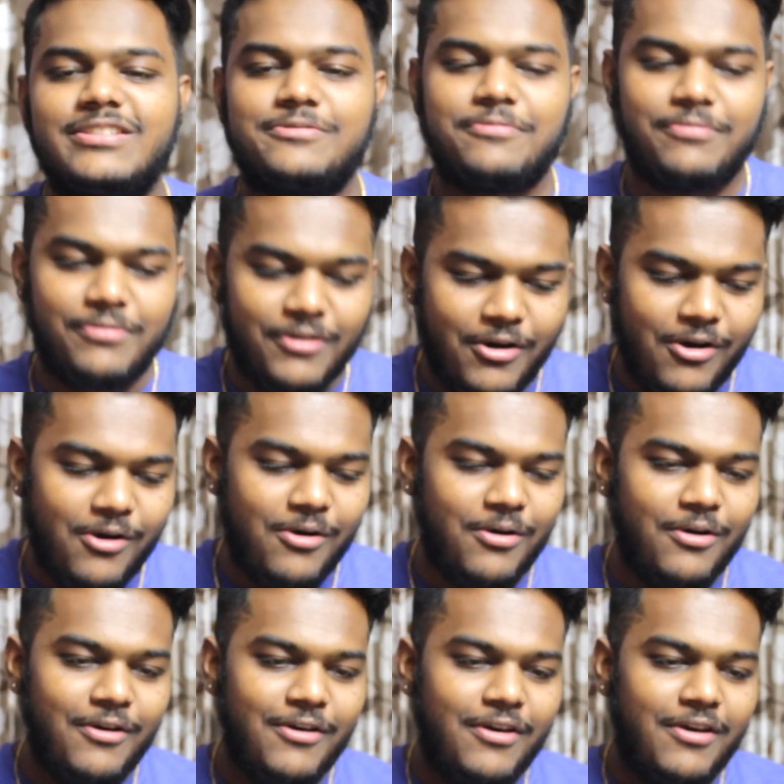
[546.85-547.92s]
is
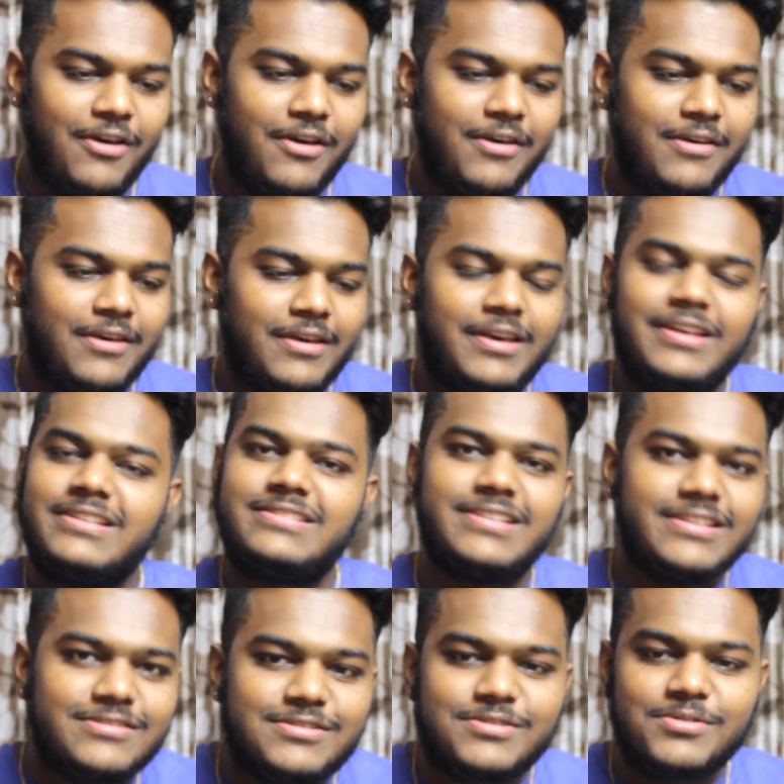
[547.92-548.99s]
flow. He
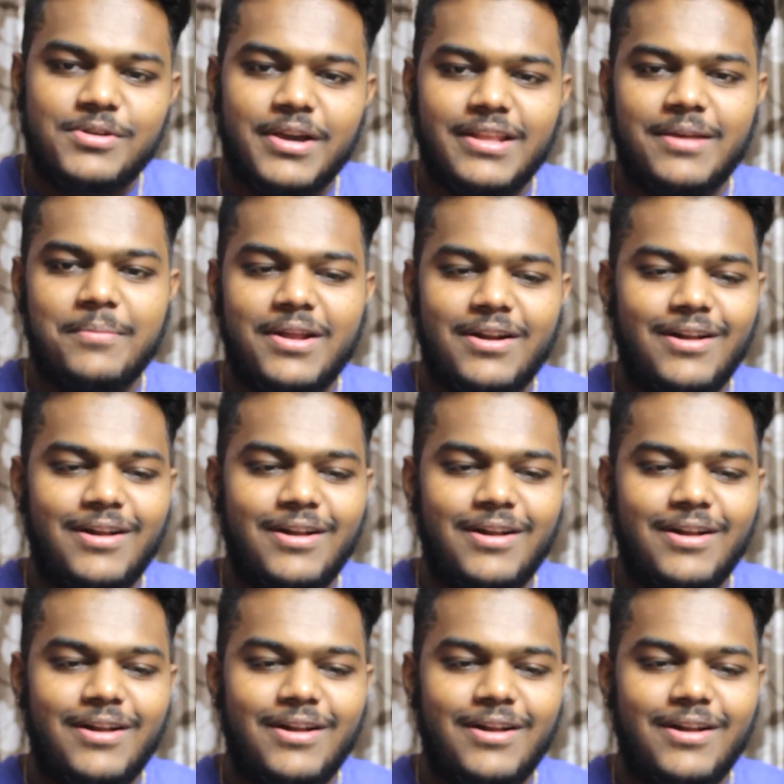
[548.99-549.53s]
sings together, man.